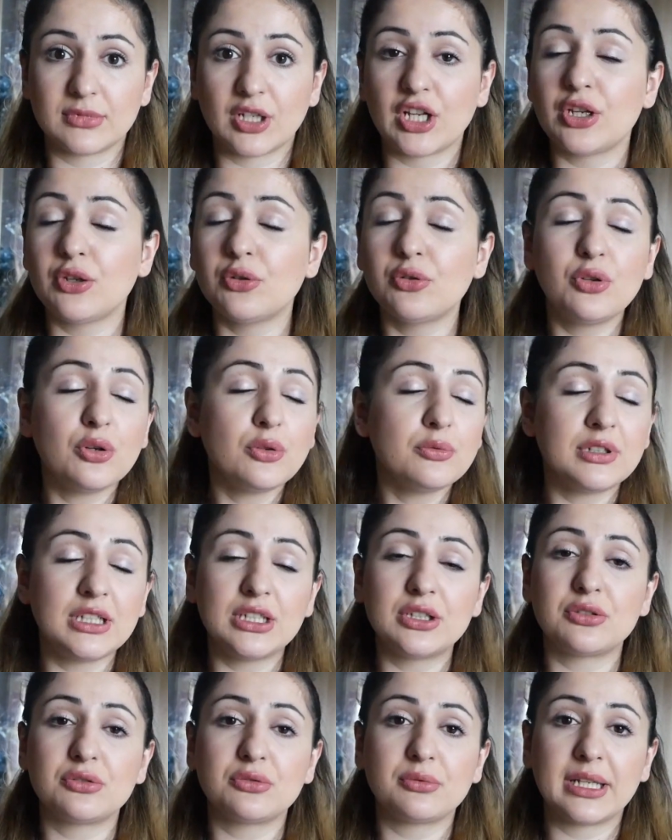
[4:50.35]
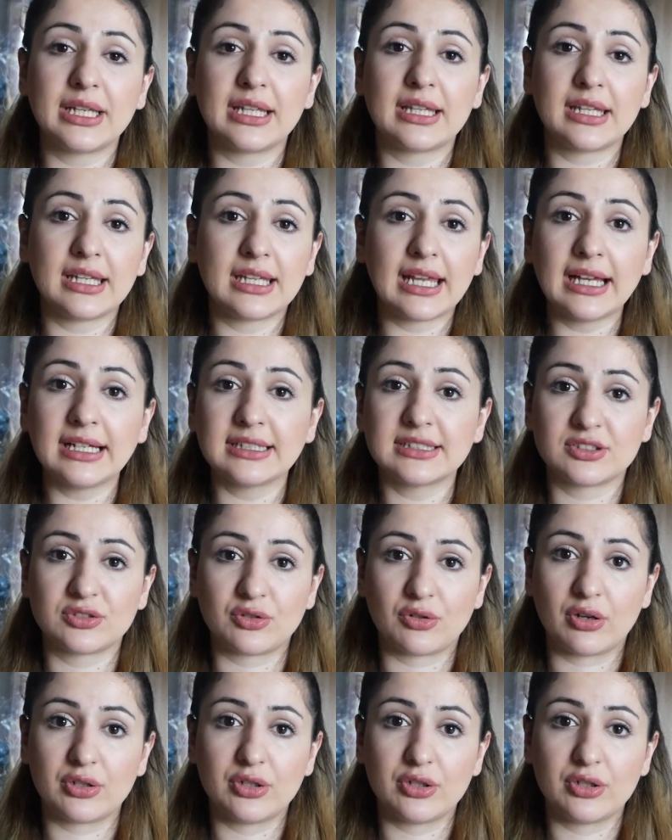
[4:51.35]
You don't need to do anything extra.